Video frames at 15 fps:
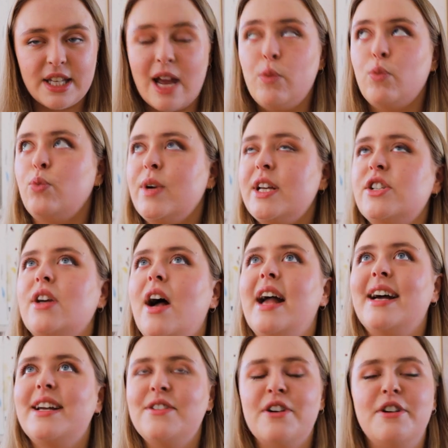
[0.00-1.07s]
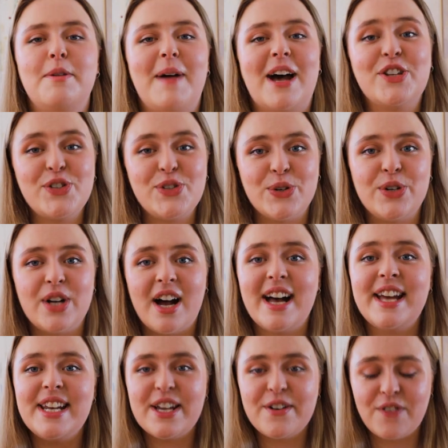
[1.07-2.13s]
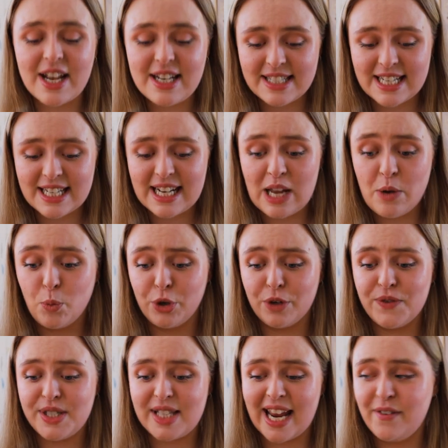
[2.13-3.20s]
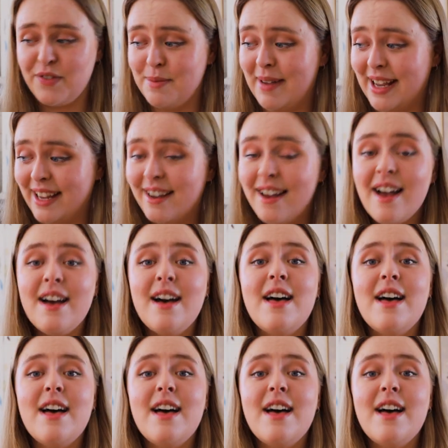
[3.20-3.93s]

that I wish I had known about sooner, and if I did, it would have saved me